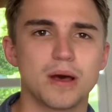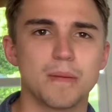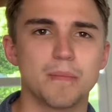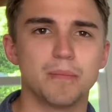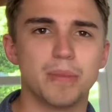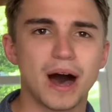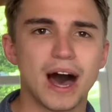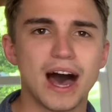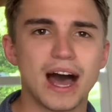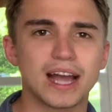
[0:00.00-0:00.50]

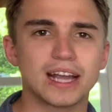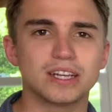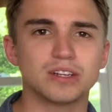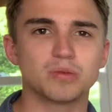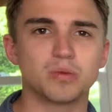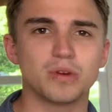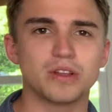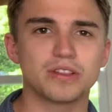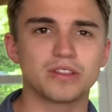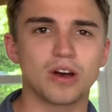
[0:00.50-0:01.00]
bind
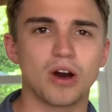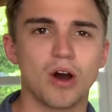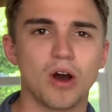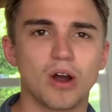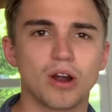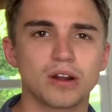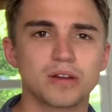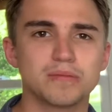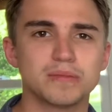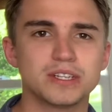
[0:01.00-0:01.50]
with the
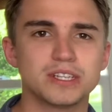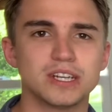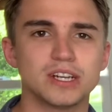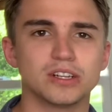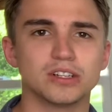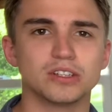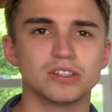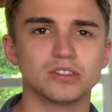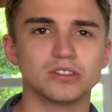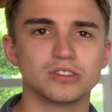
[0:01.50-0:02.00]
hard
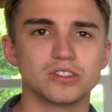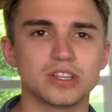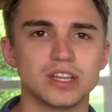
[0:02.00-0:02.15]
materials